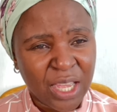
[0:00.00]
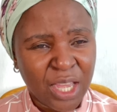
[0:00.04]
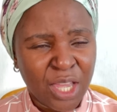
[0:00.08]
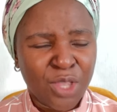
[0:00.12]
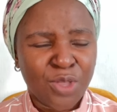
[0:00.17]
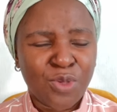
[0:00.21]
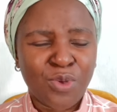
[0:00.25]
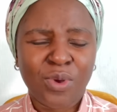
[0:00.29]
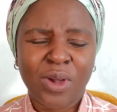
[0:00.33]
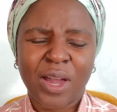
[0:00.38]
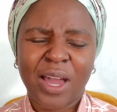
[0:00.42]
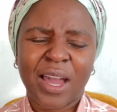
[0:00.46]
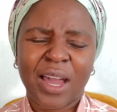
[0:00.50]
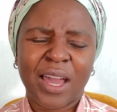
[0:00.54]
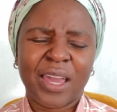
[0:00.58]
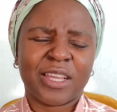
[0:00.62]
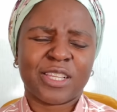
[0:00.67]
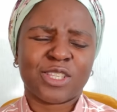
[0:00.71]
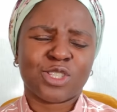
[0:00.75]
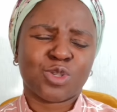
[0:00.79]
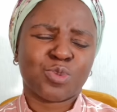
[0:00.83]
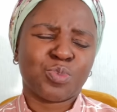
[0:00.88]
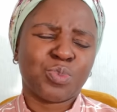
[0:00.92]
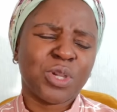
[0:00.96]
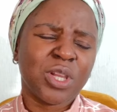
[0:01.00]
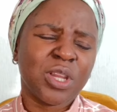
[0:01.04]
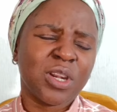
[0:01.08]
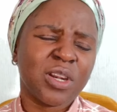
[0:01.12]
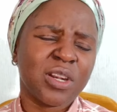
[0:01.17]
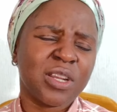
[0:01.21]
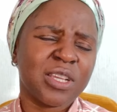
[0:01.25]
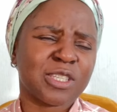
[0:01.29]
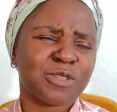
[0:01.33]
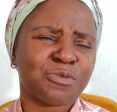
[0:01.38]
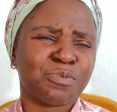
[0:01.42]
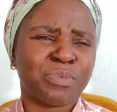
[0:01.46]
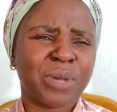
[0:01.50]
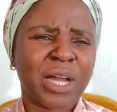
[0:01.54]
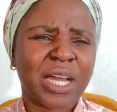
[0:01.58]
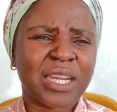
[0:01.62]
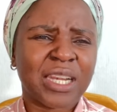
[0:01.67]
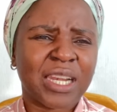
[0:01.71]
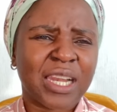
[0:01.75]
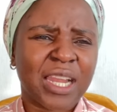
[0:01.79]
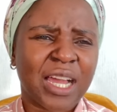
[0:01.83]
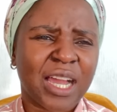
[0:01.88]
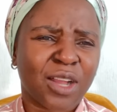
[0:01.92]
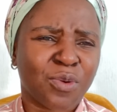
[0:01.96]
You are experienced bad
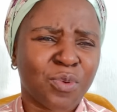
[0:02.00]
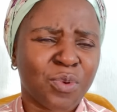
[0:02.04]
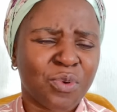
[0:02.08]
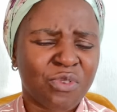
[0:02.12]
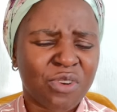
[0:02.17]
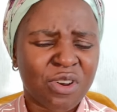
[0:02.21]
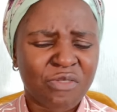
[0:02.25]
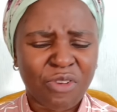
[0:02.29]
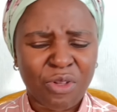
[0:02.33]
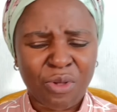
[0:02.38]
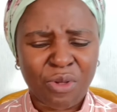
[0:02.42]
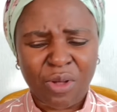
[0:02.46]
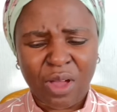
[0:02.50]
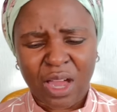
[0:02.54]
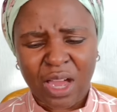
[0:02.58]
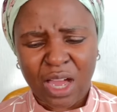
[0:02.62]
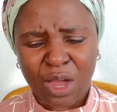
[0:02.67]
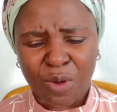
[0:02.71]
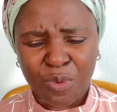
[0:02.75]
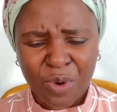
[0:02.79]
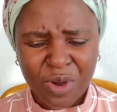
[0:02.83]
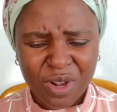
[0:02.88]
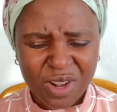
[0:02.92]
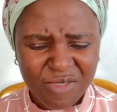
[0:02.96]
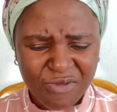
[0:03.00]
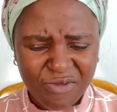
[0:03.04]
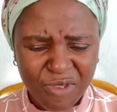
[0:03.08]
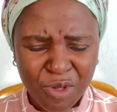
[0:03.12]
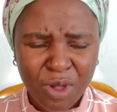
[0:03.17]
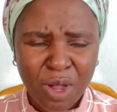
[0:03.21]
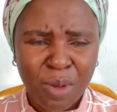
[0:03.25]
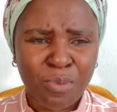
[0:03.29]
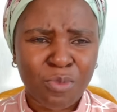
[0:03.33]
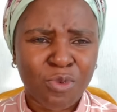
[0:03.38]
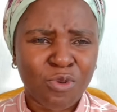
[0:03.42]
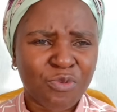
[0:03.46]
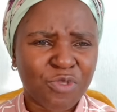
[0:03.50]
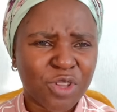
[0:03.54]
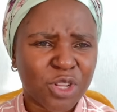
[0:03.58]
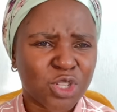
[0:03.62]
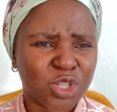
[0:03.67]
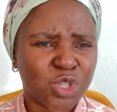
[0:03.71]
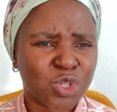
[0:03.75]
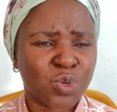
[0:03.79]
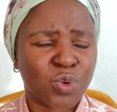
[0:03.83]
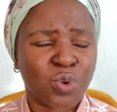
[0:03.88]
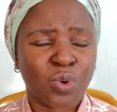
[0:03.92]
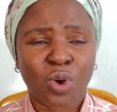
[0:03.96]
luck wherever you are, wherever you are moving
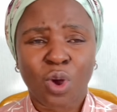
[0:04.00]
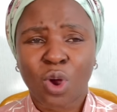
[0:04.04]
to.